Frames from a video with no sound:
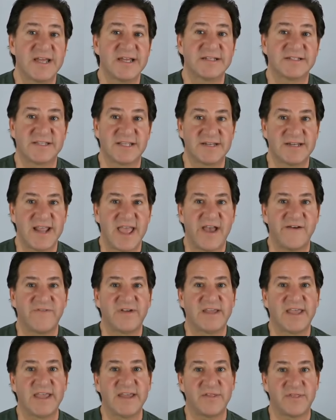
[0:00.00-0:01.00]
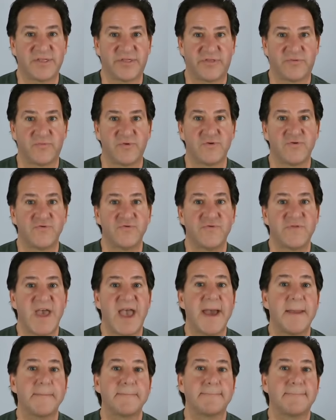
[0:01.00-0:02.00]
to navigate through
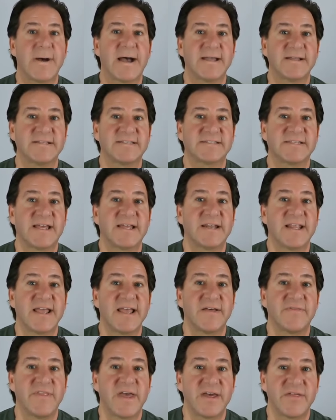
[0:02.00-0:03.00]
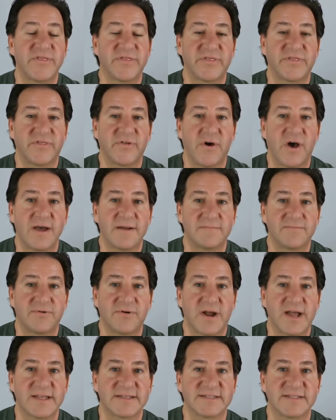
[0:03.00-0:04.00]
that mindset and that thought
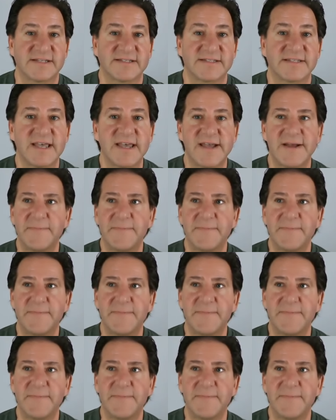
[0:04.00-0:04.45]
process.